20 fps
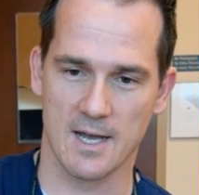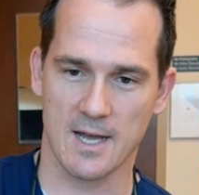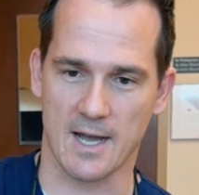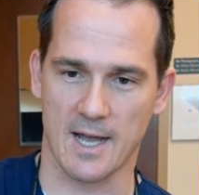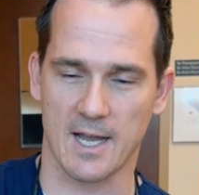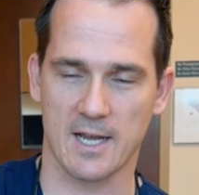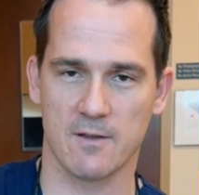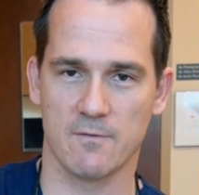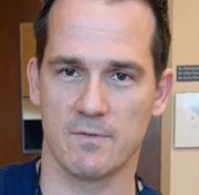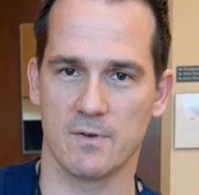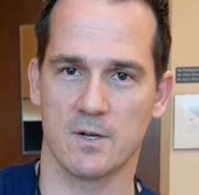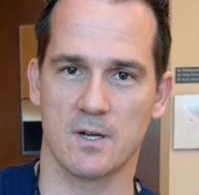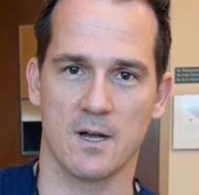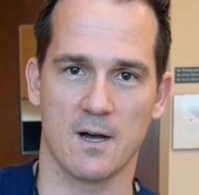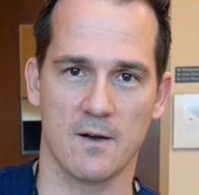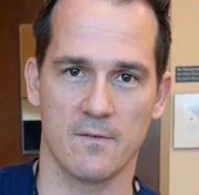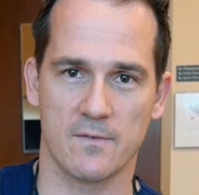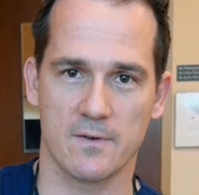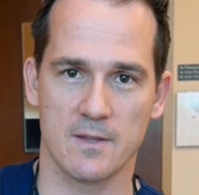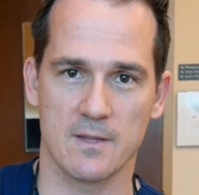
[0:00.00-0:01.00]
I can feel
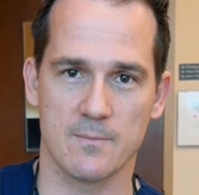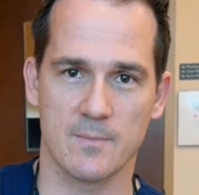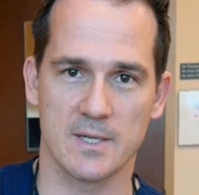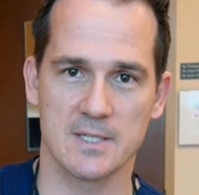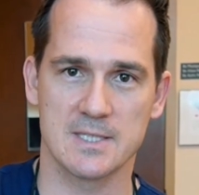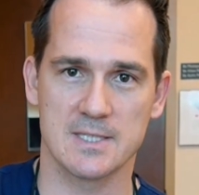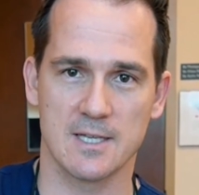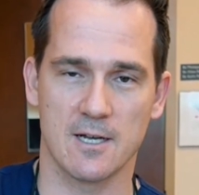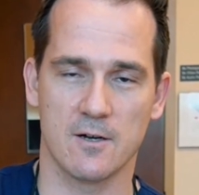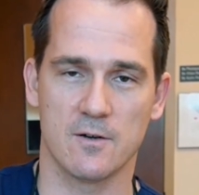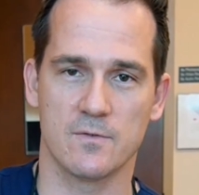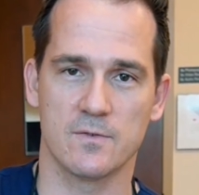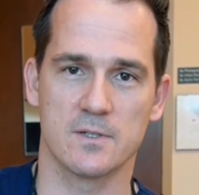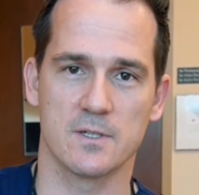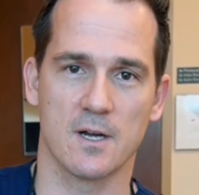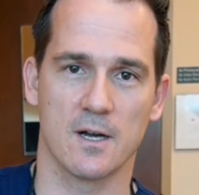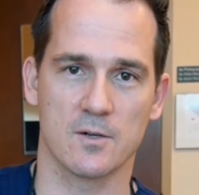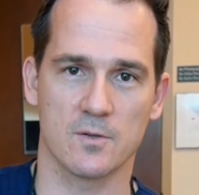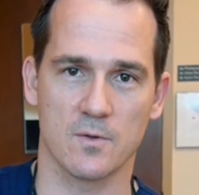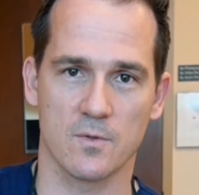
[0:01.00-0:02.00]
confident that myself and
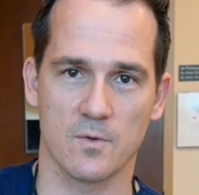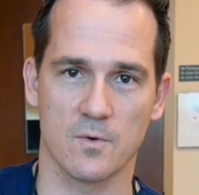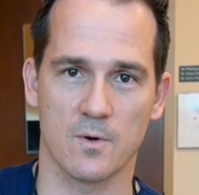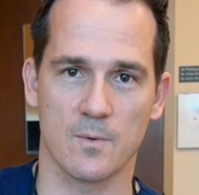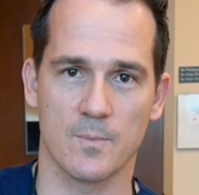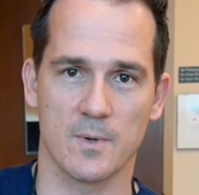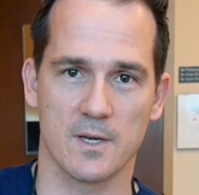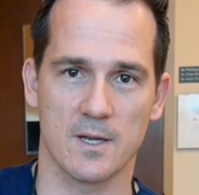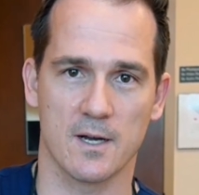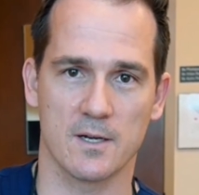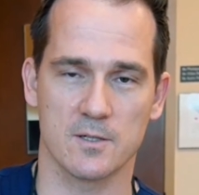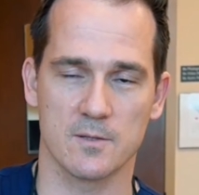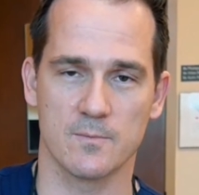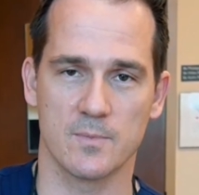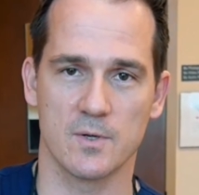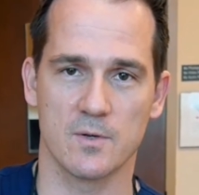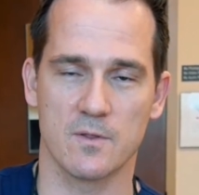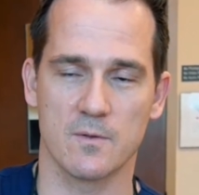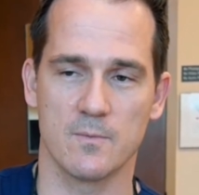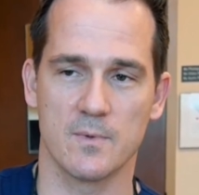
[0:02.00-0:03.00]
Dr. Thorpe and Dr.
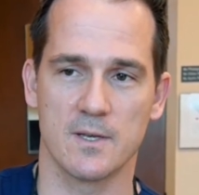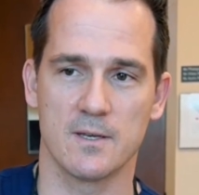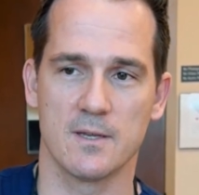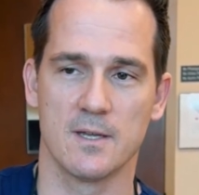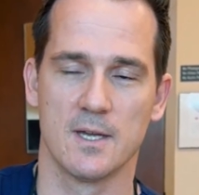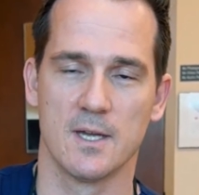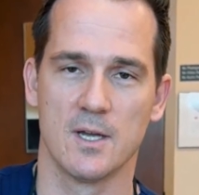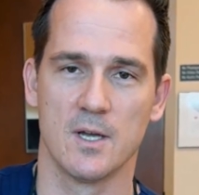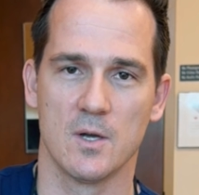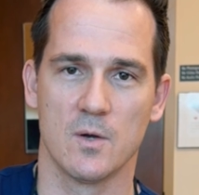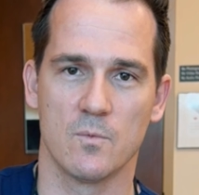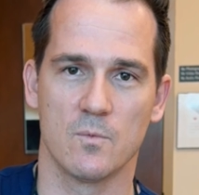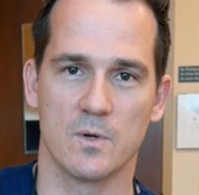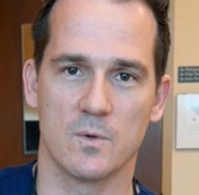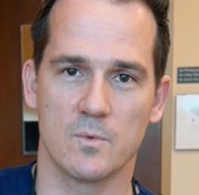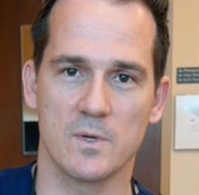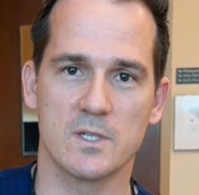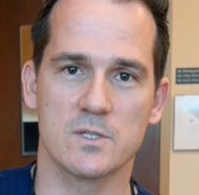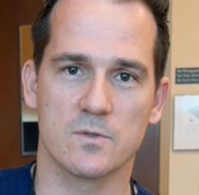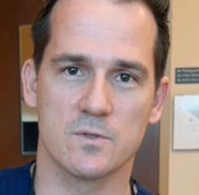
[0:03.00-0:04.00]
Boothman, when
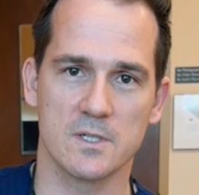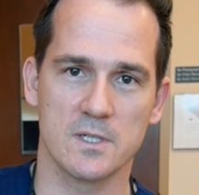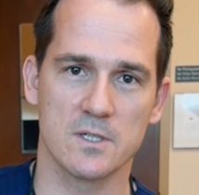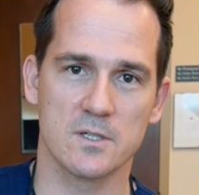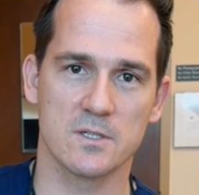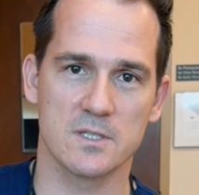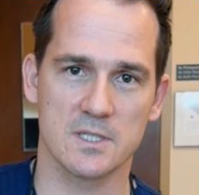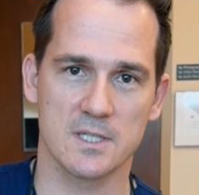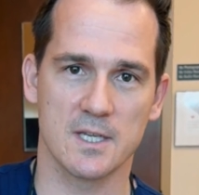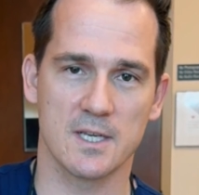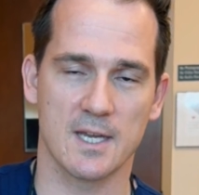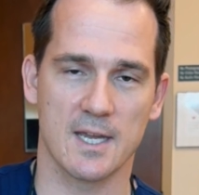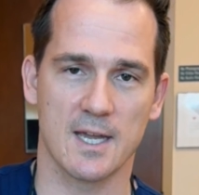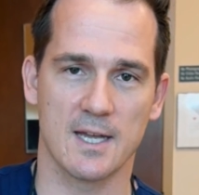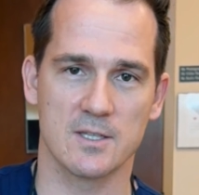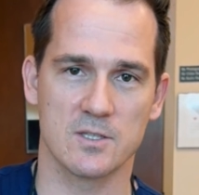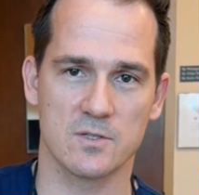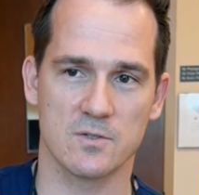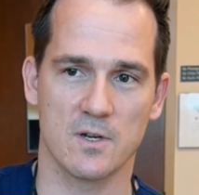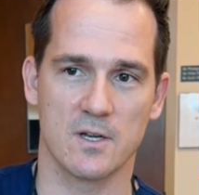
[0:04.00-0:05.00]
we treat your skin
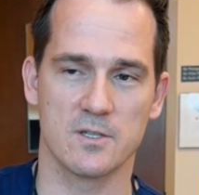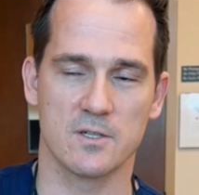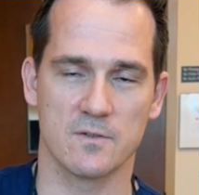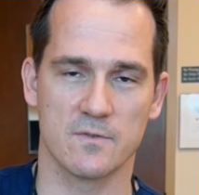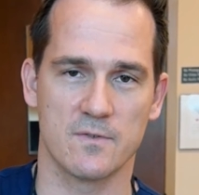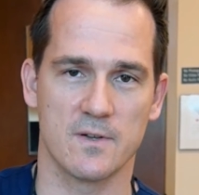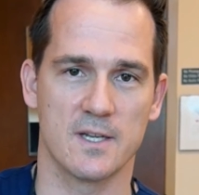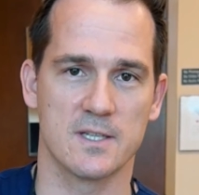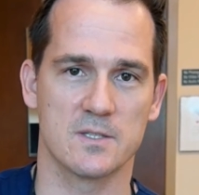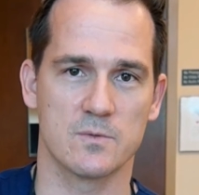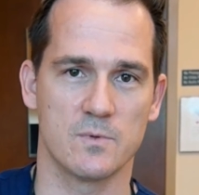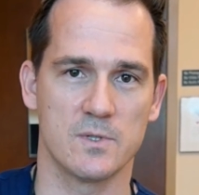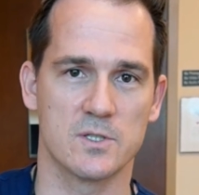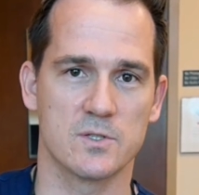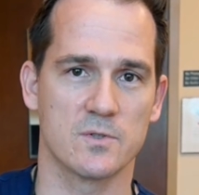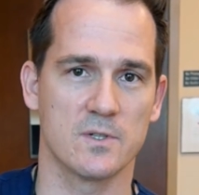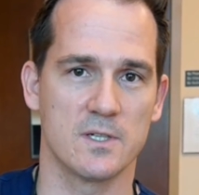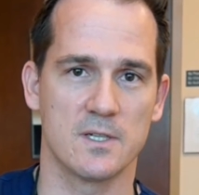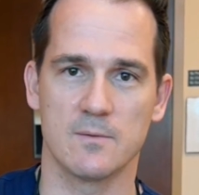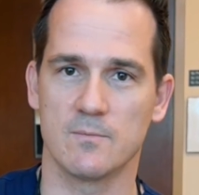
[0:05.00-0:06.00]
cancer on your face, we
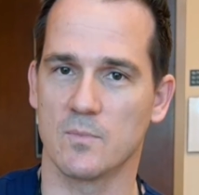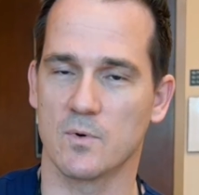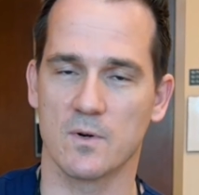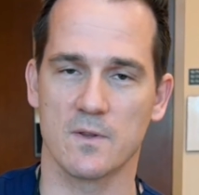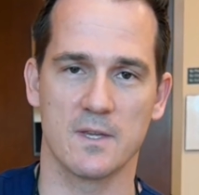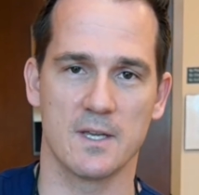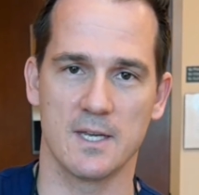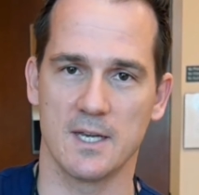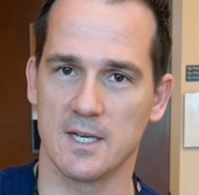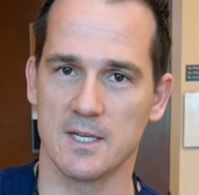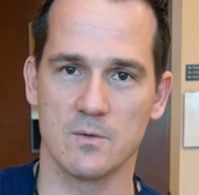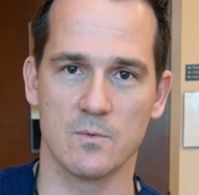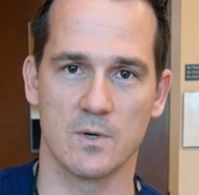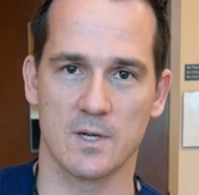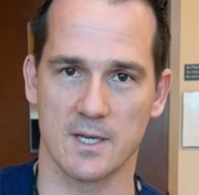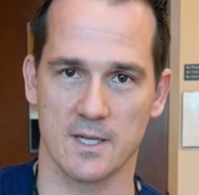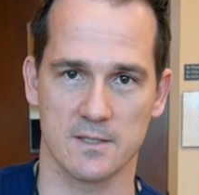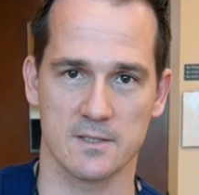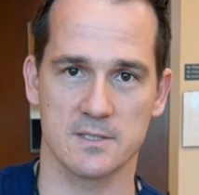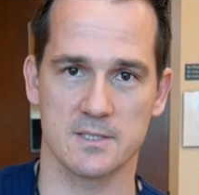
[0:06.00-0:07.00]
treat it more than
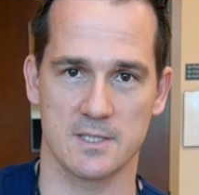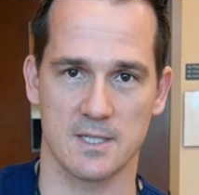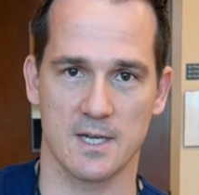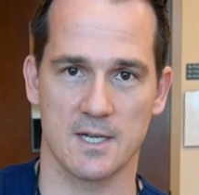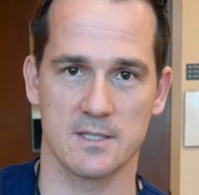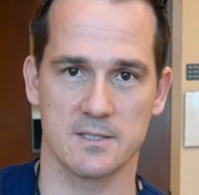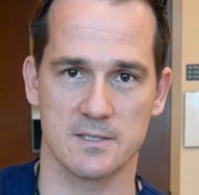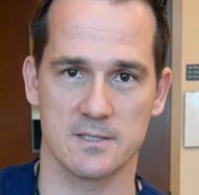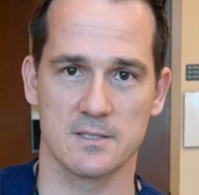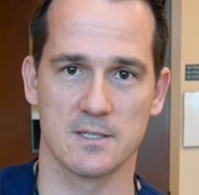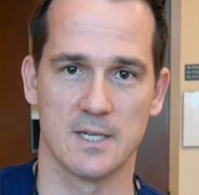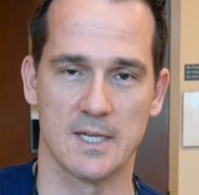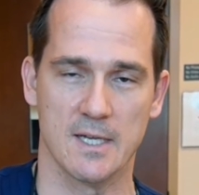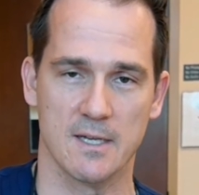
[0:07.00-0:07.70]
anyone else does.